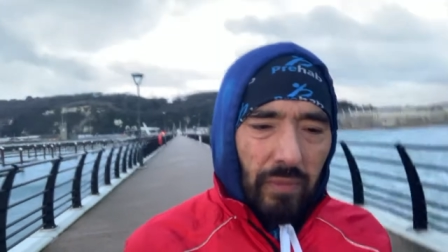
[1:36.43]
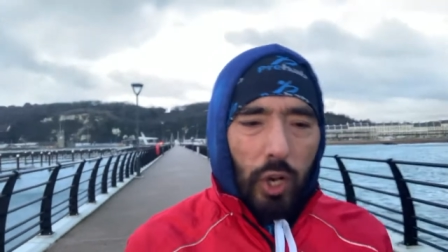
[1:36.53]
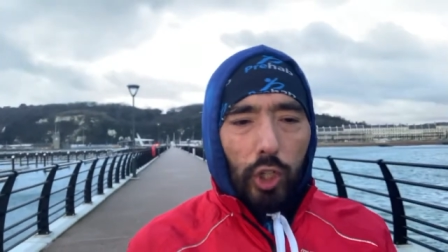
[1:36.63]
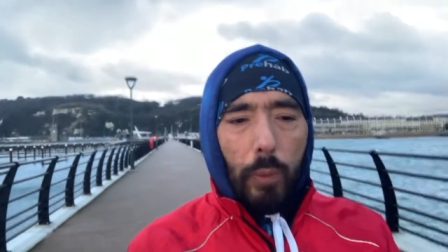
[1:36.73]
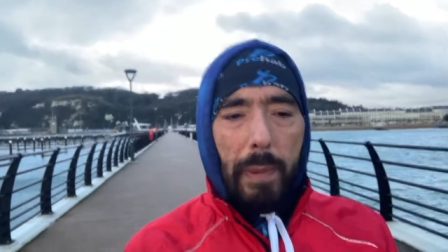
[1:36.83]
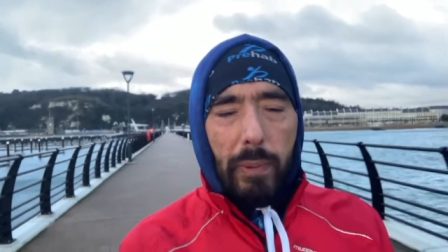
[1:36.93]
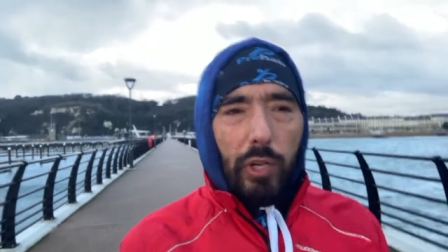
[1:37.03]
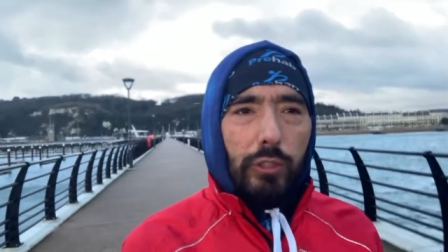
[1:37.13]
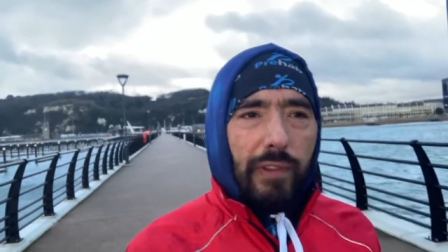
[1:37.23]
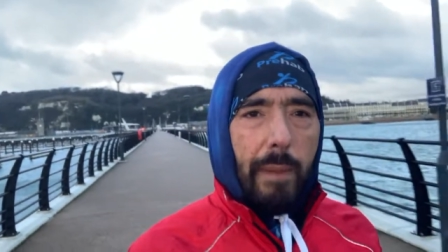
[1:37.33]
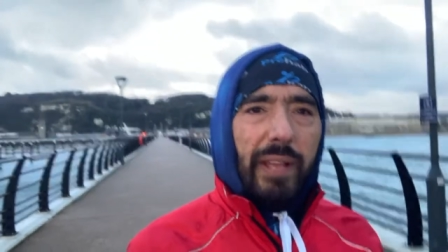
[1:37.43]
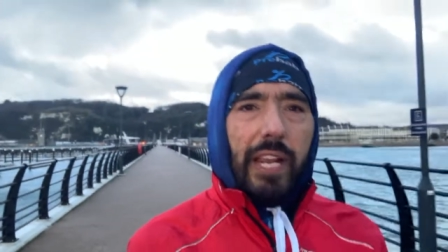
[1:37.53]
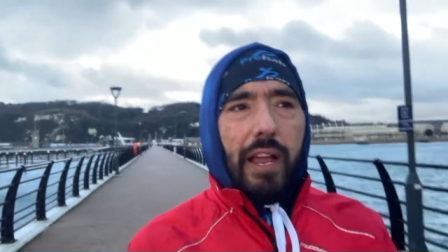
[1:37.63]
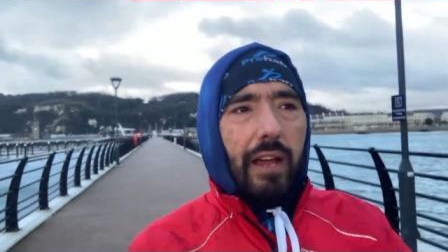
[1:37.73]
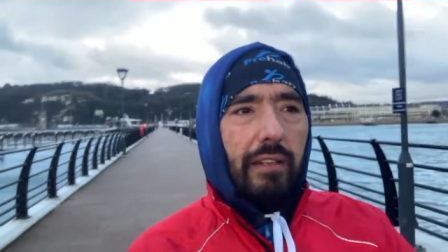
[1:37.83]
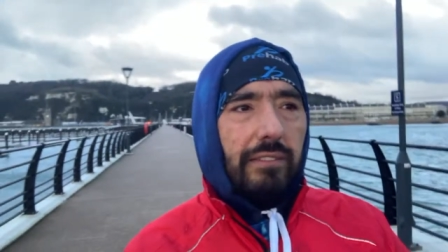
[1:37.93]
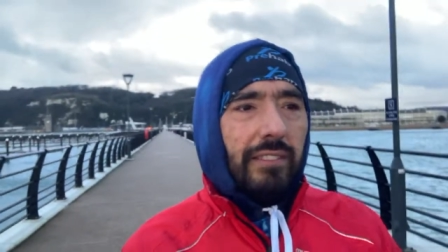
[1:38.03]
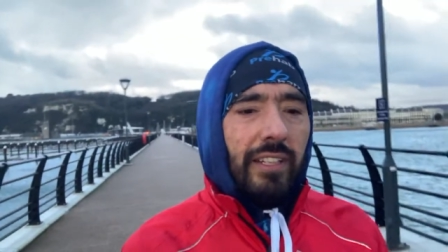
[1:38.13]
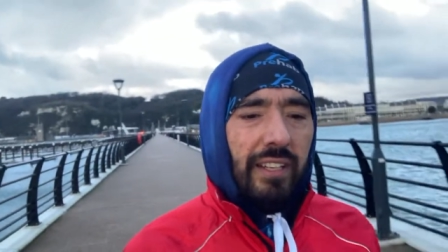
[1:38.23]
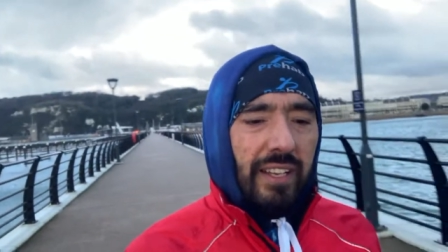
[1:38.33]
lot of people lost family and
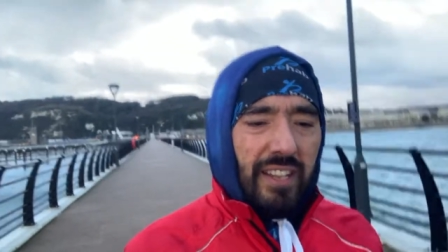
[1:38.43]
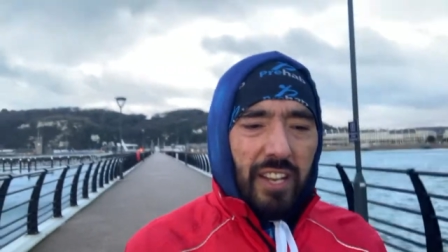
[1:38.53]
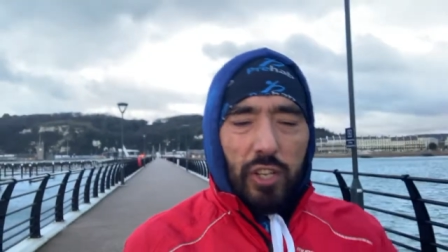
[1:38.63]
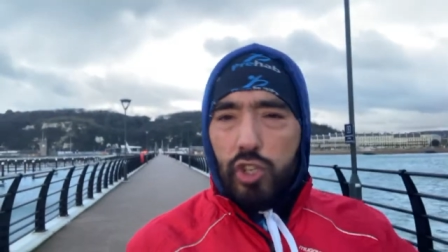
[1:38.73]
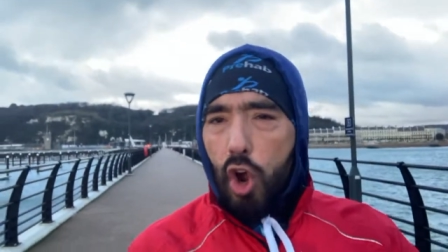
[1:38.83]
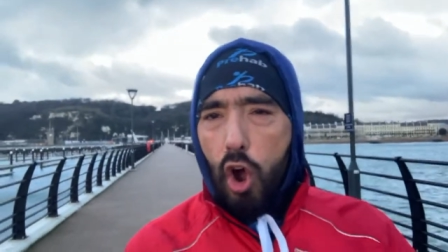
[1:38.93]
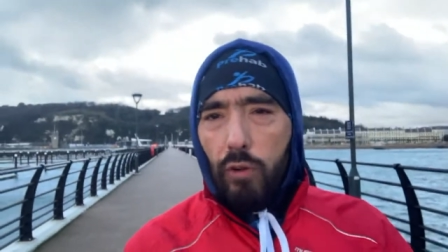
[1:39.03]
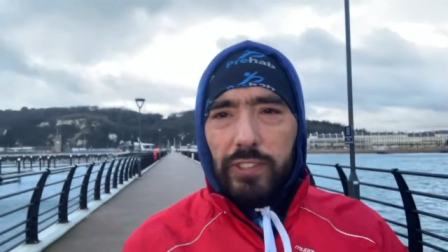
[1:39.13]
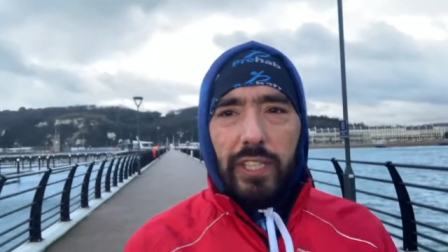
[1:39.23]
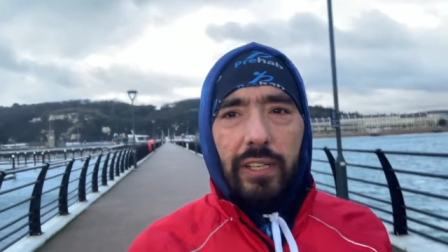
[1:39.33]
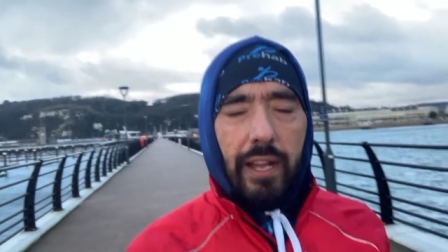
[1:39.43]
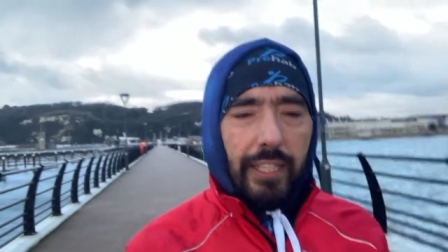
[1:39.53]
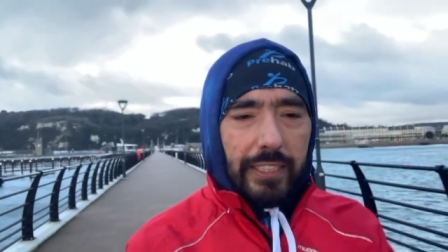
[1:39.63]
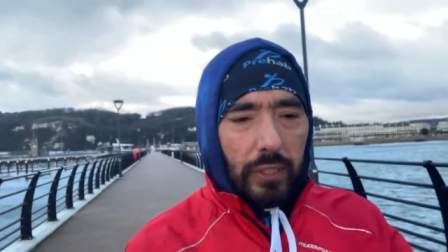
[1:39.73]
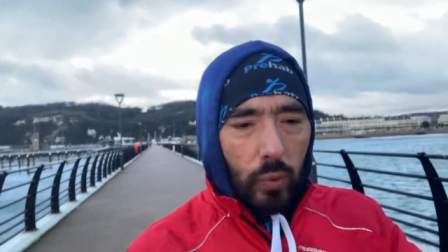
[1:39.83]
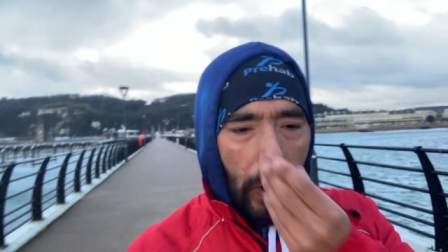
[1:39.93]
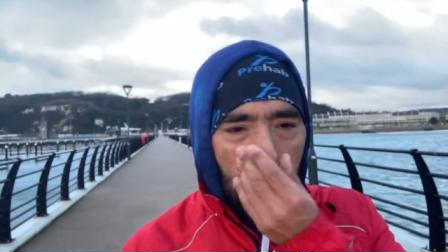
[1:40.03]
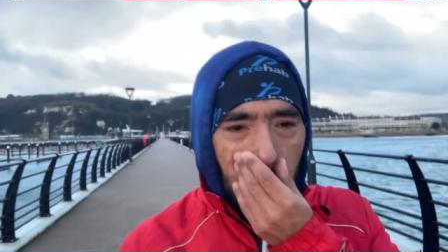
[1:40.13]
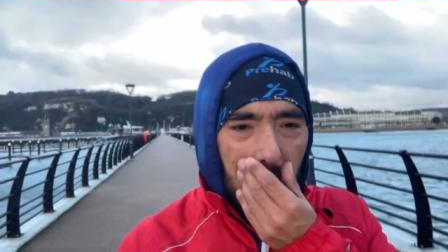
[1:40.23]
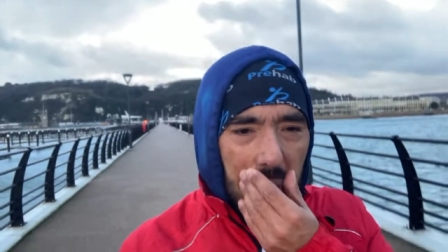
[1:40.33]
jobs and the
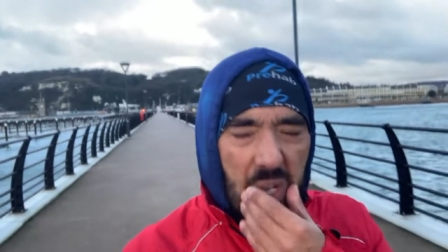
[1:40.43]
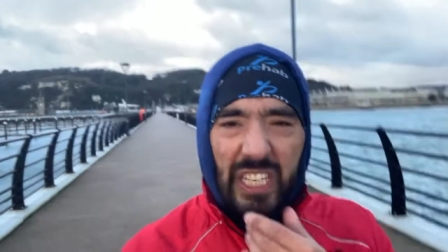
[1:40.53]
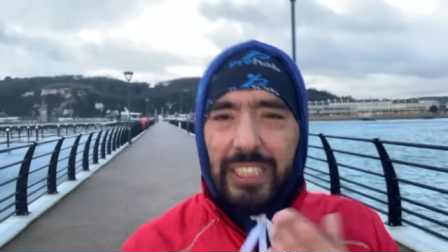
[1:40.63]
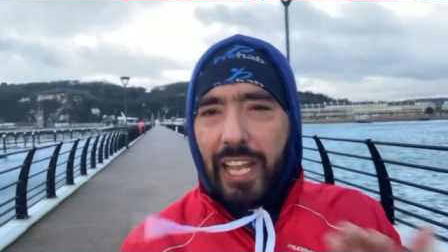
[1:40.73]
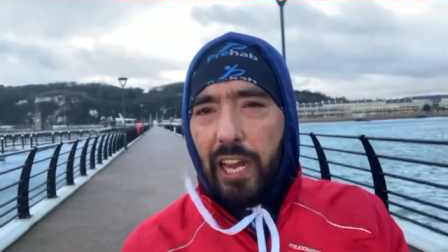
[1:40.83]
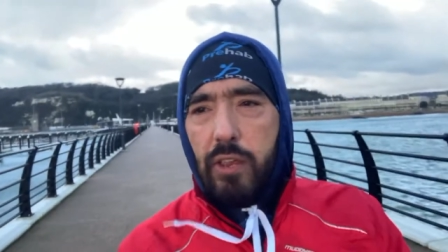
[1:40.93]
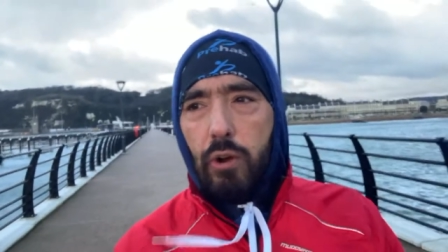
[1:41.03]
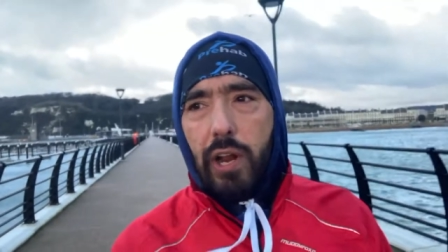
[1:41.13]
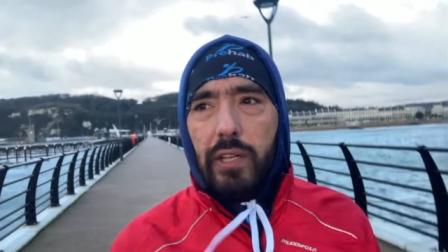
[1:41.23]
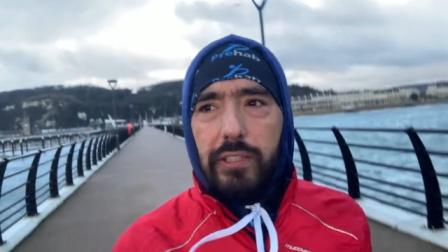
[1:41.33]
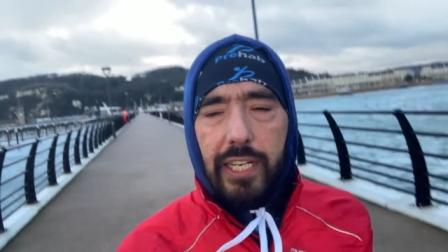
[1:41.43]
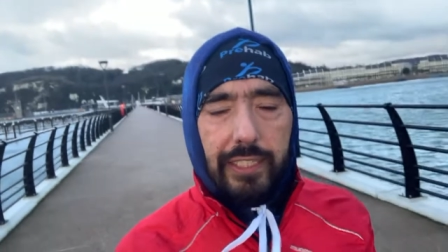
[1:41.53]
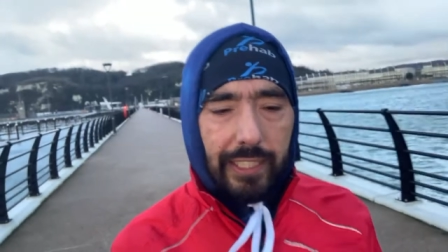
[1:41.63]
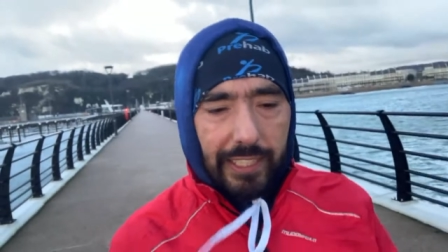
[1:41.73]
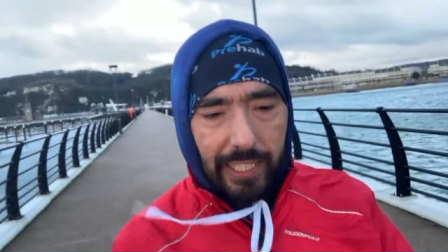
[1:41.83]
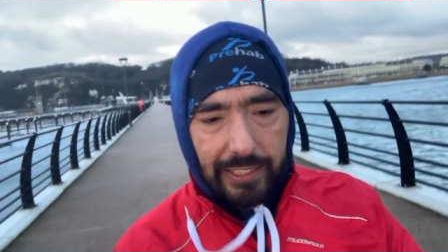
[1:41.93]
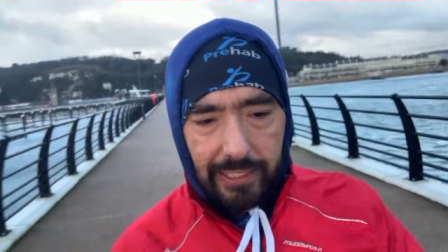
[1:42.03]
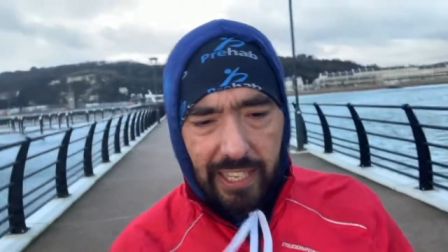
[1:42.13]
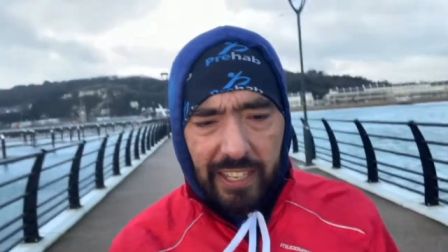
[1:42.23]
situation, being stuck in your country, etc, etc.